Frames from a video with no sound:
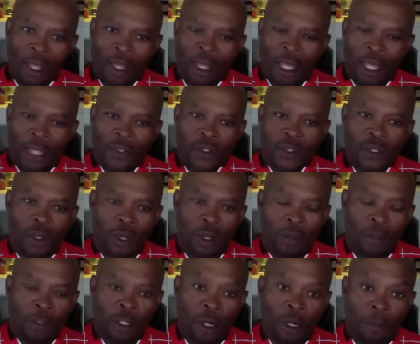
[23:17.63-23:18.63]
and
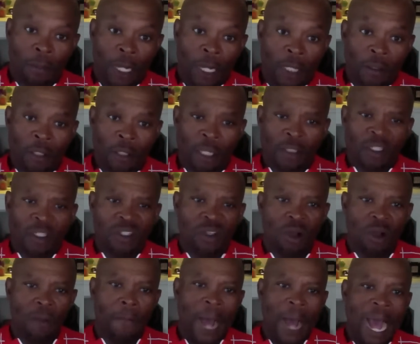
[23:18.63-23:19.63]
so, you know, but don't just
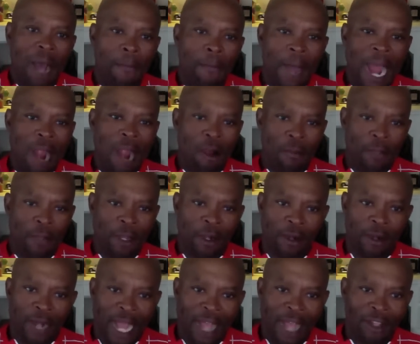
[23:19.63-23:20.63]
go buy a power
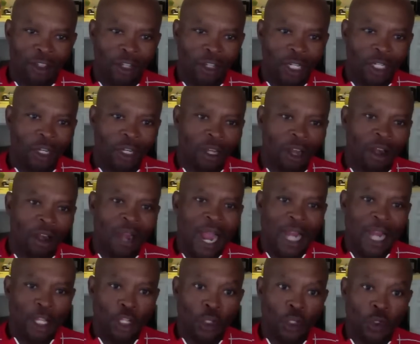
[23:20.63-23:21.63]
meter now. You need to learn how
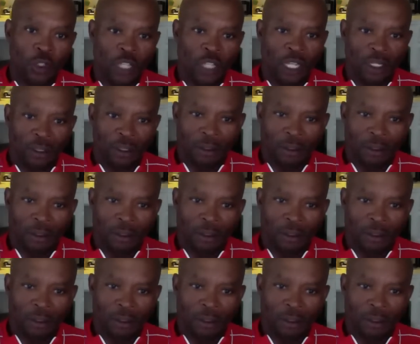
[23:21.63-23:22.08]
to use it.